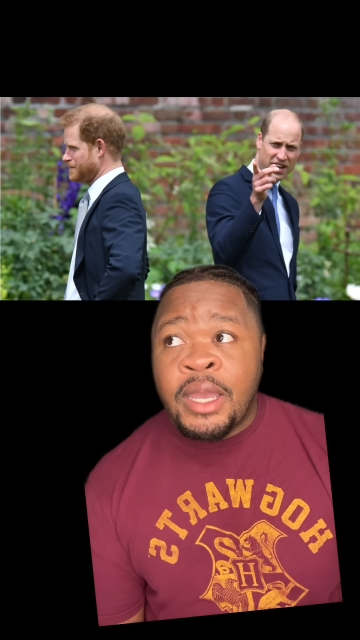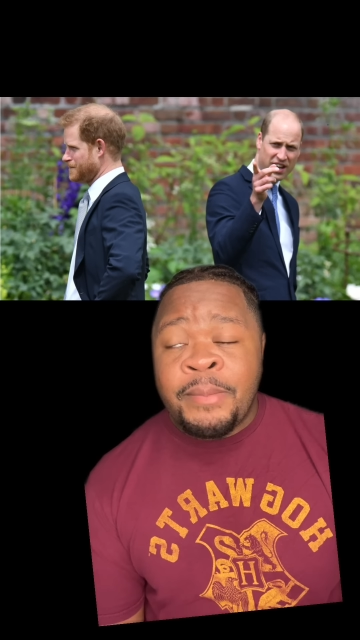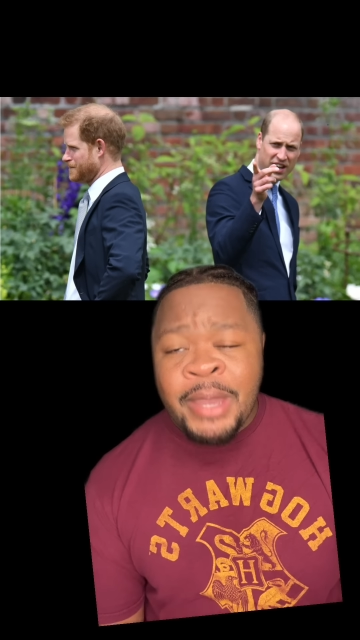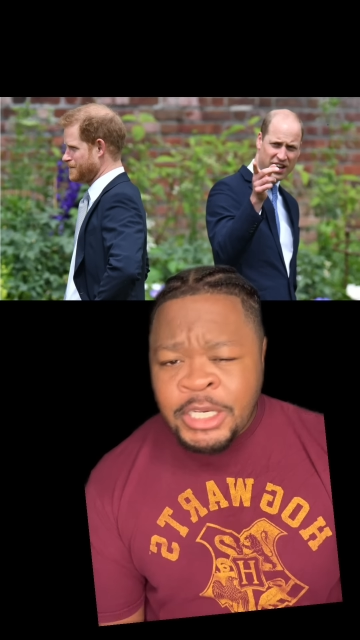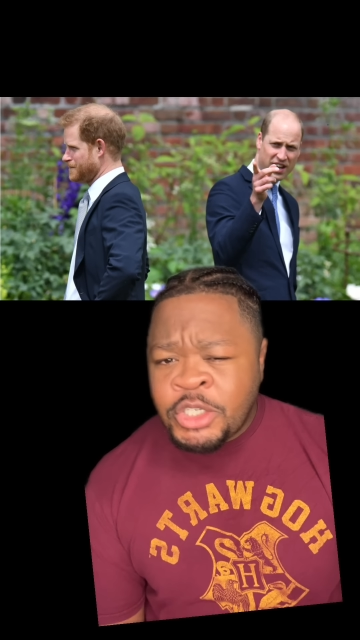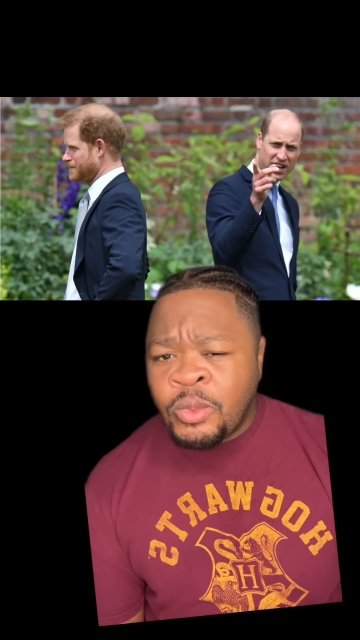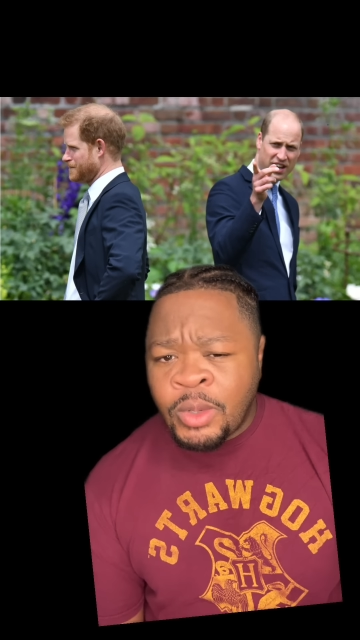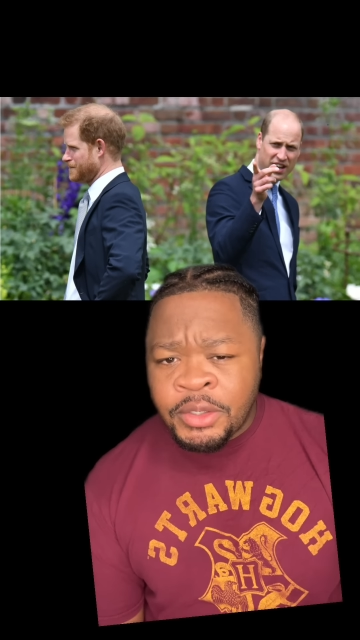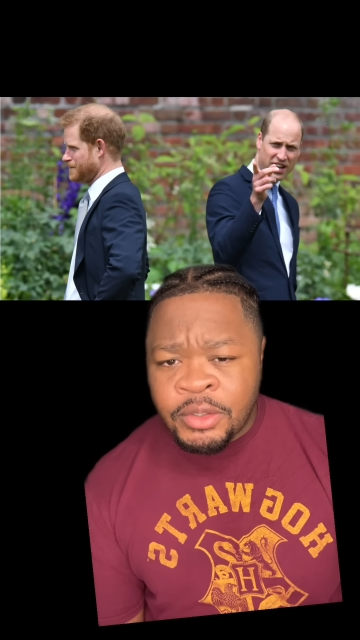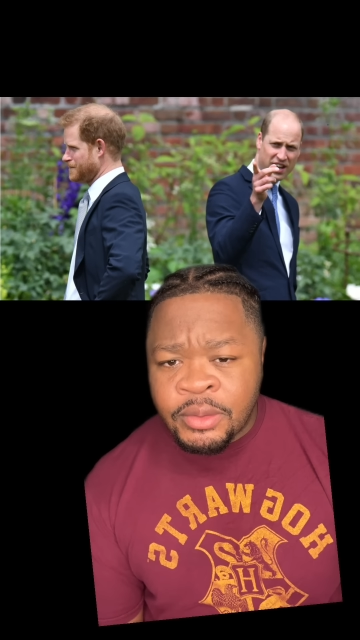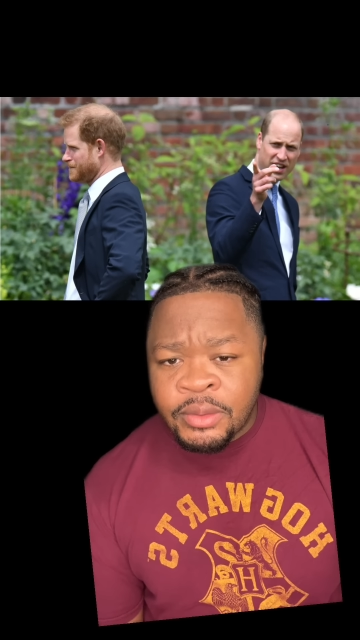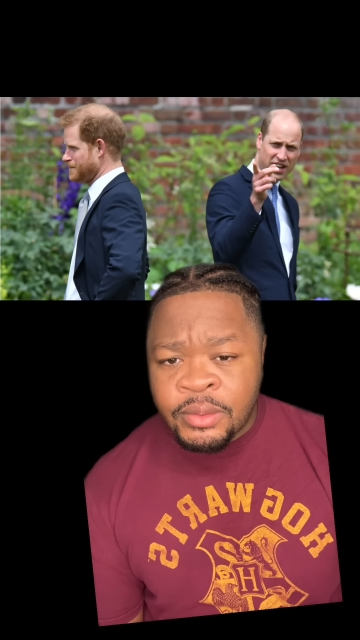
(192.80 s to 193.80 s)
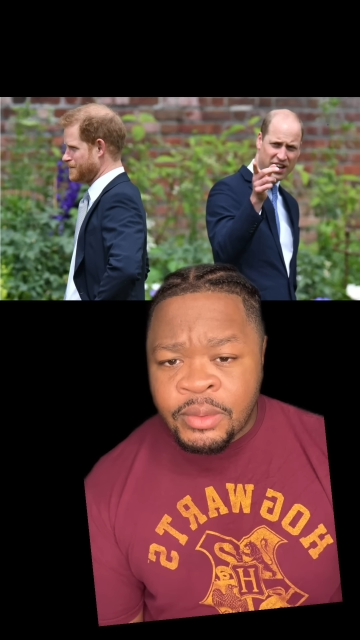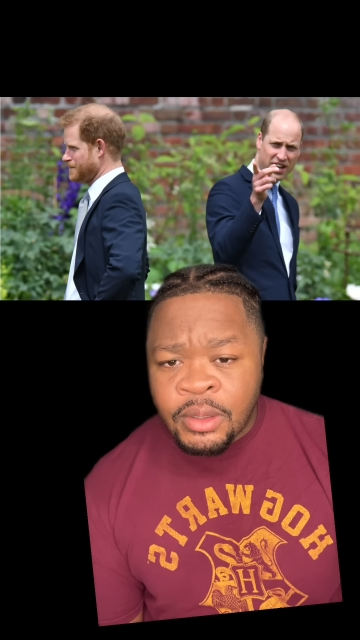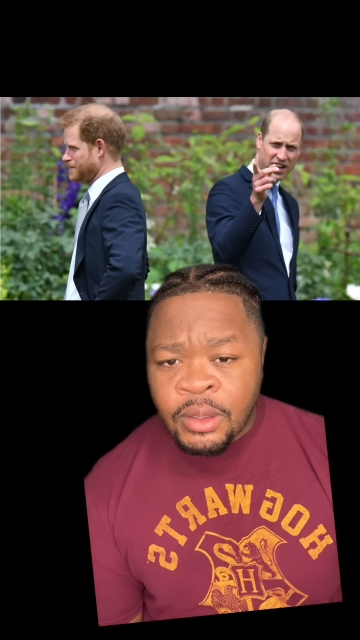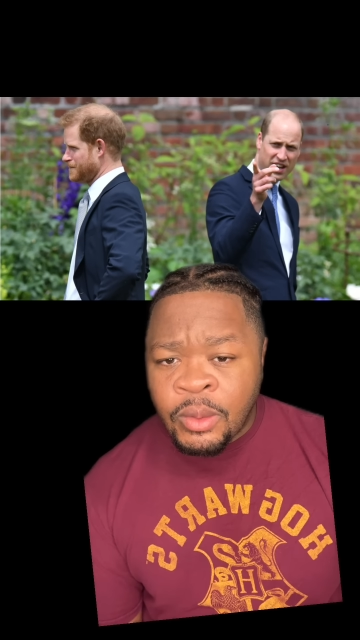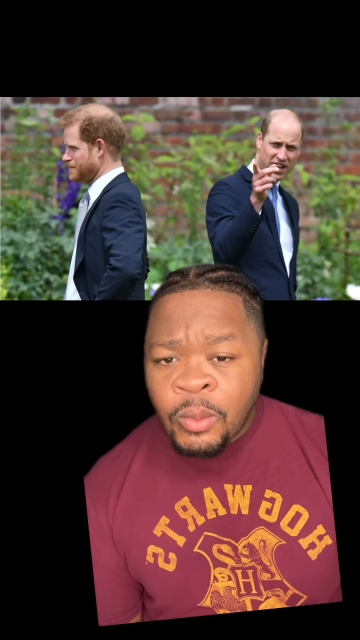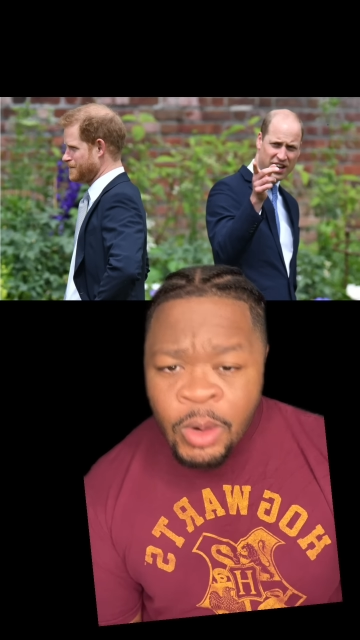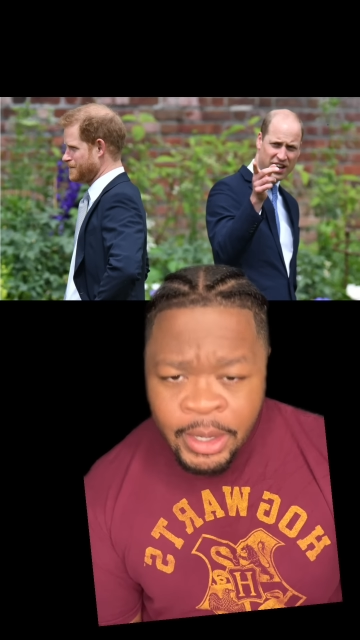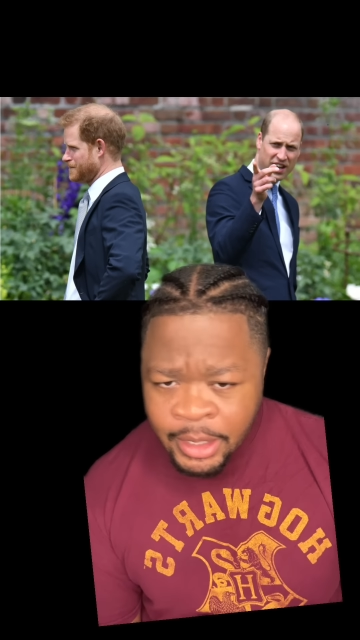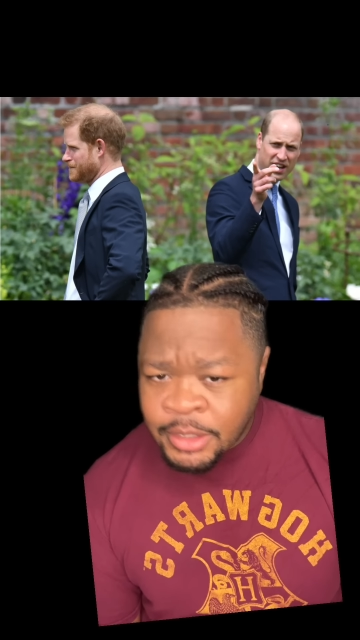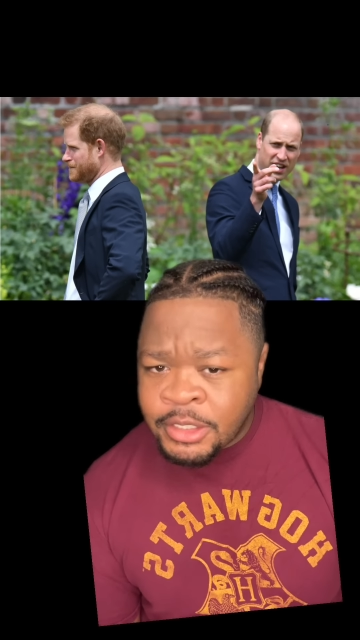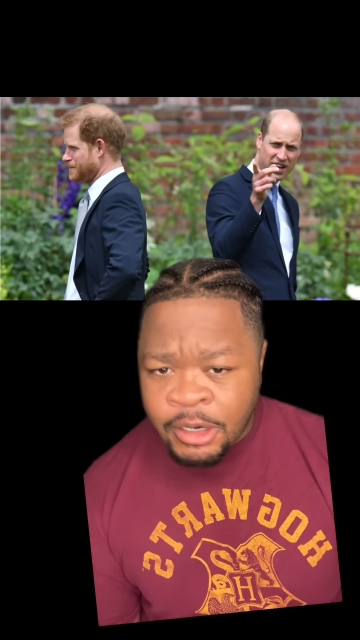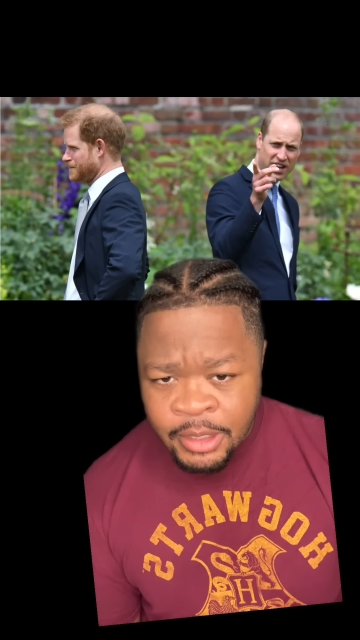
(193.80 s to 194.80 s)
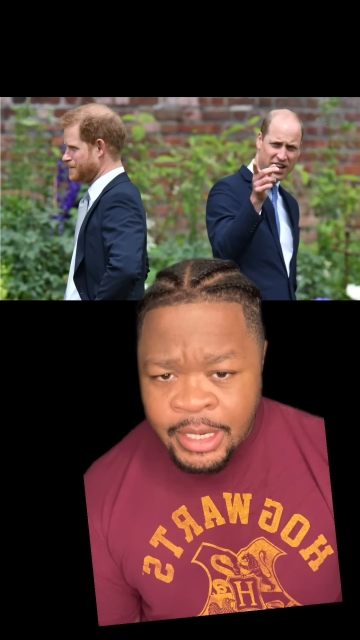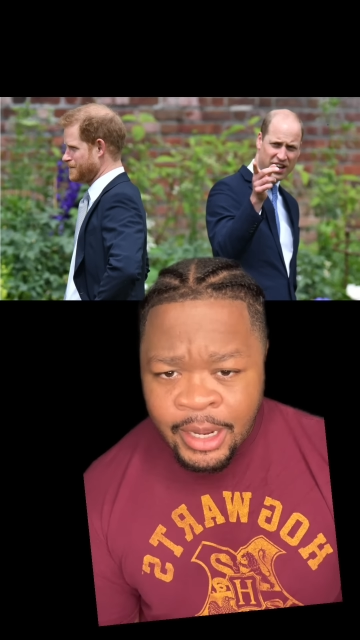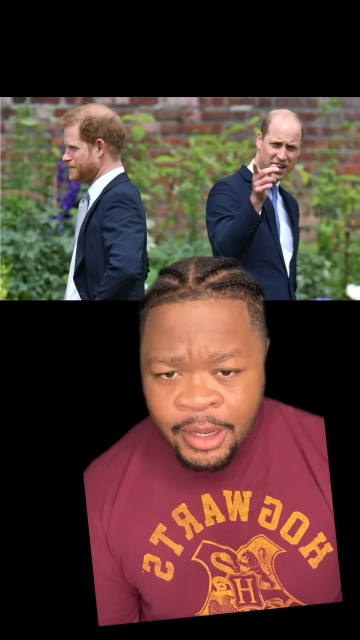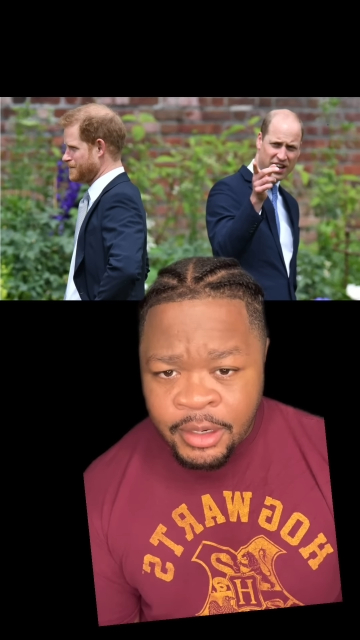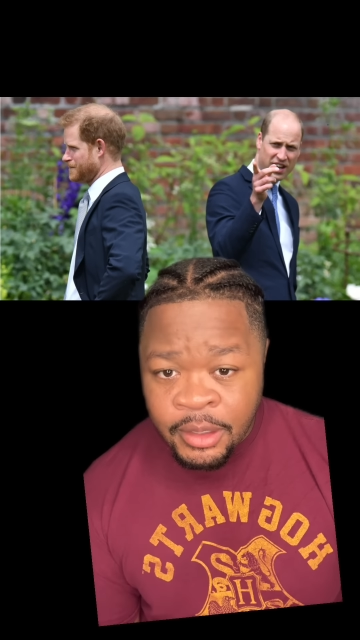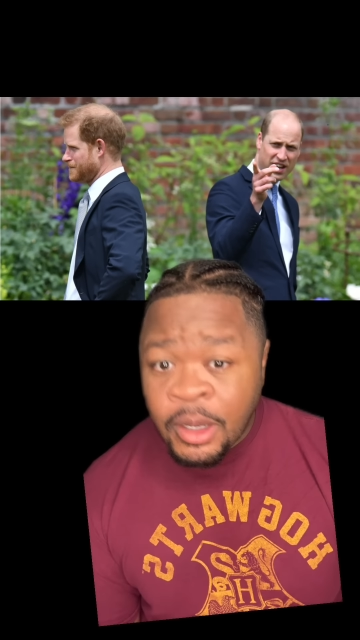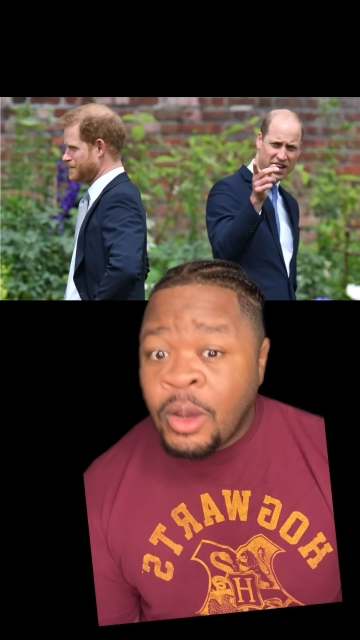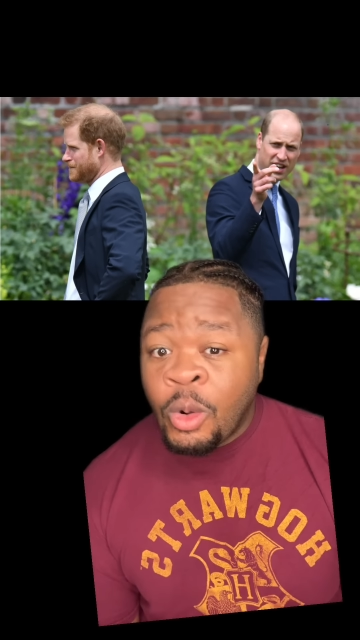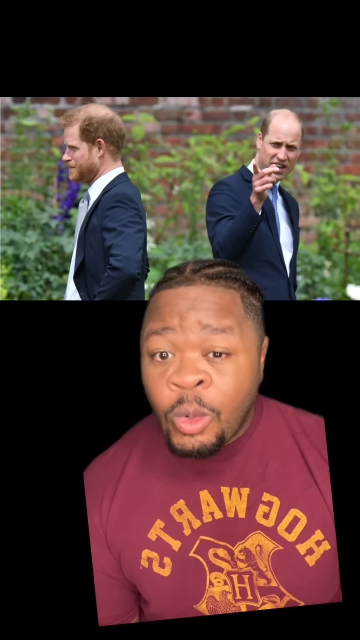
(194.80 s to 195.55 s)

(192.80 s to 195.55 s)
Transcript: it makes you wonder, what else are they hiding?